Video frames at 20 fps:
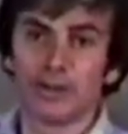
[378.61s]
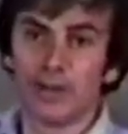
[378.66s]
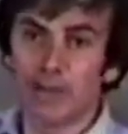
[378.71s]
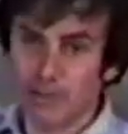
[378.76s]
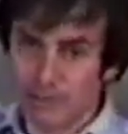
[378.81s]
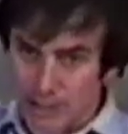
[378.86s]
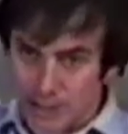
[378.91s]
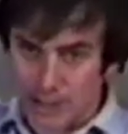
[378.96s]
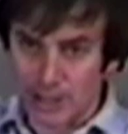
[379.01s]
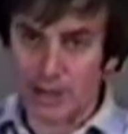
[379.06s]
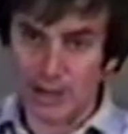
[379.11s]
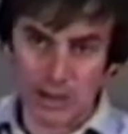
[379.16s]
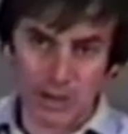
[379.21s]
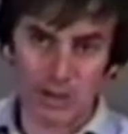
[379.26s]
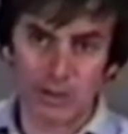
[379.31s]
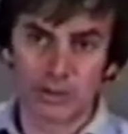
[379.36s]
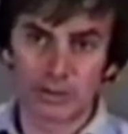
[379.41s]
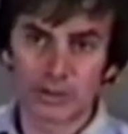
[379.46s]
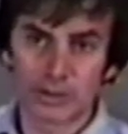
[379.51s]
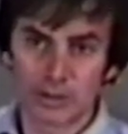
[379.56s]
even in
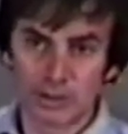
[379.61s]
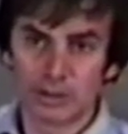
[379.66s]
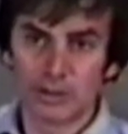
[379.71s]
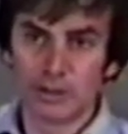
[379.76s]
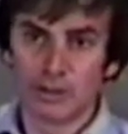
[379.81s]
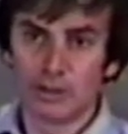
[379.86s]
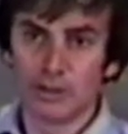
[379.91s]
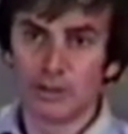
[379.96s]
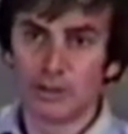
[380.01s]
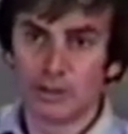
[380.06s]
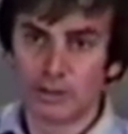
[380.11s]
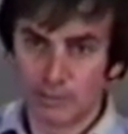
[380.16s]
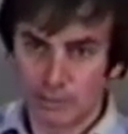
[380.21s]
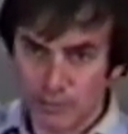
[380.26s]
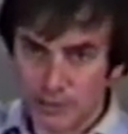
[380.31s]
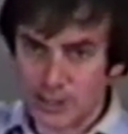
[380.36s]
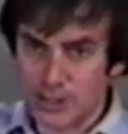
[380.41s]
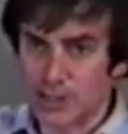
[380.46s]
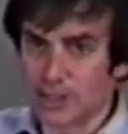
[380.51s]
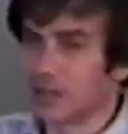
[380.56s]
our
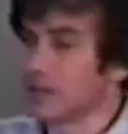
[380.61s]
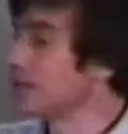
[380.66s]
physical